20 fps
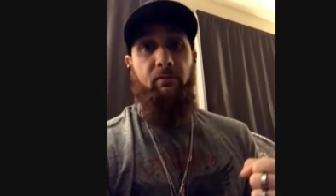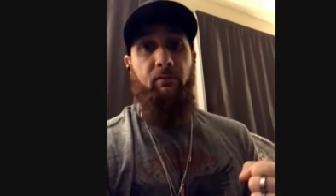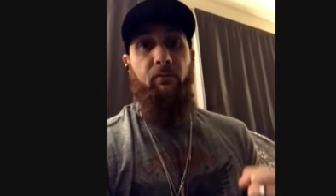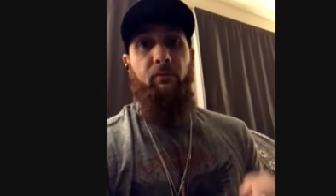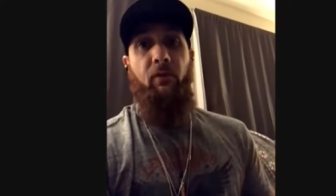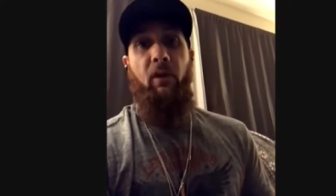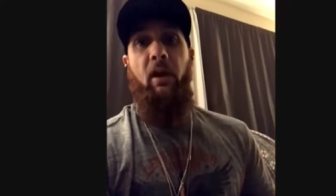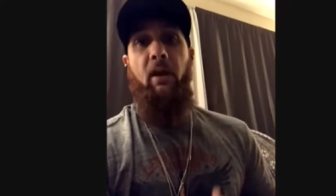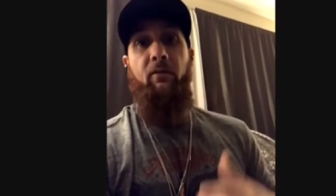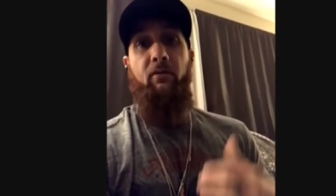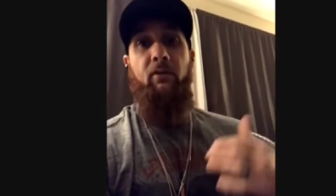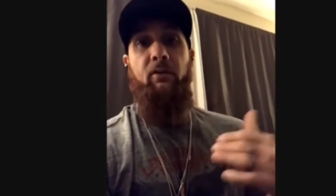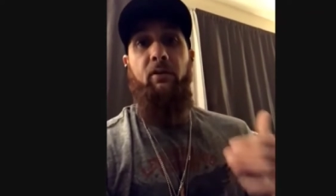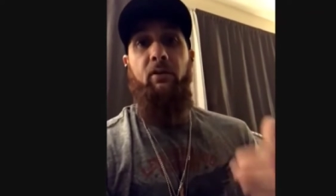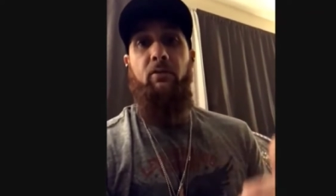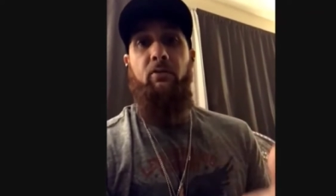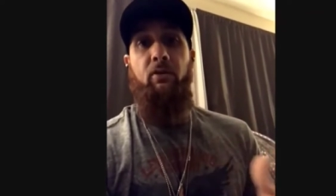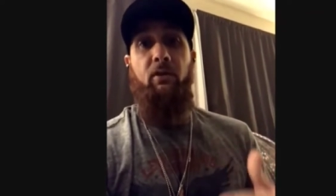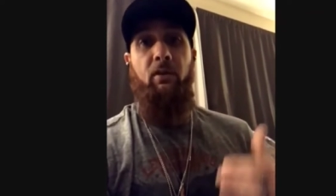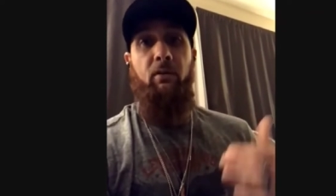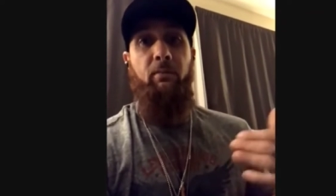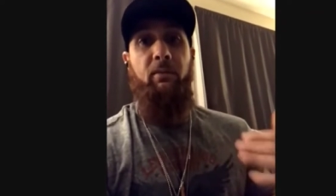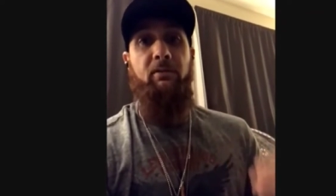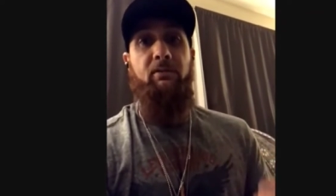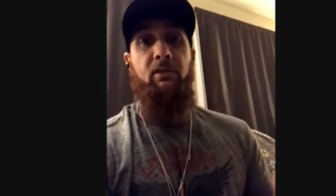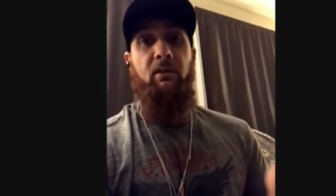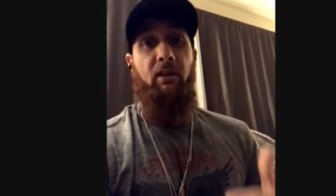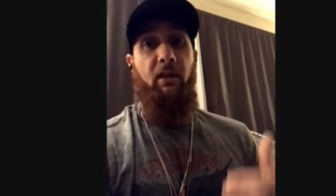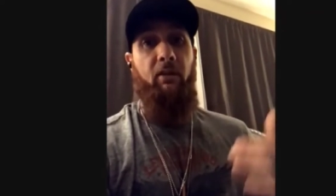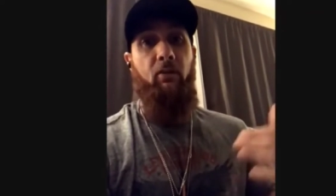for every year you hit me
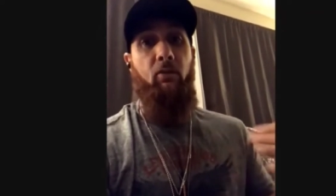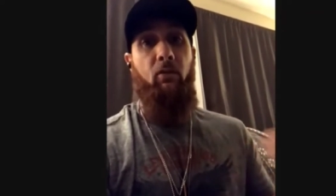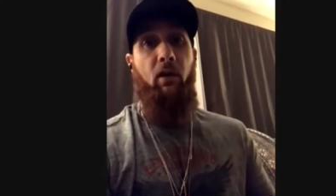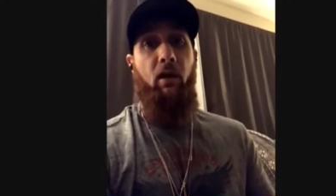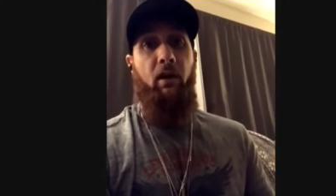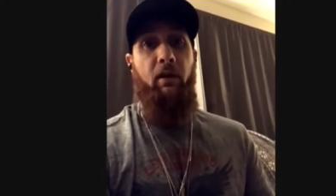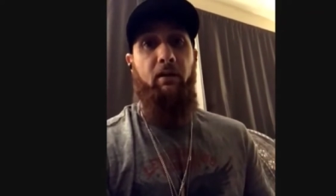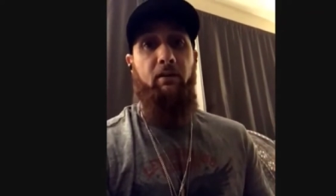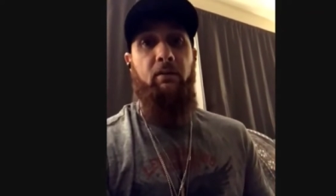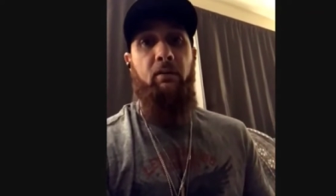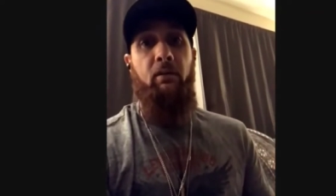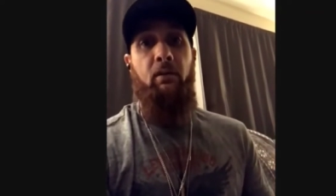till I cried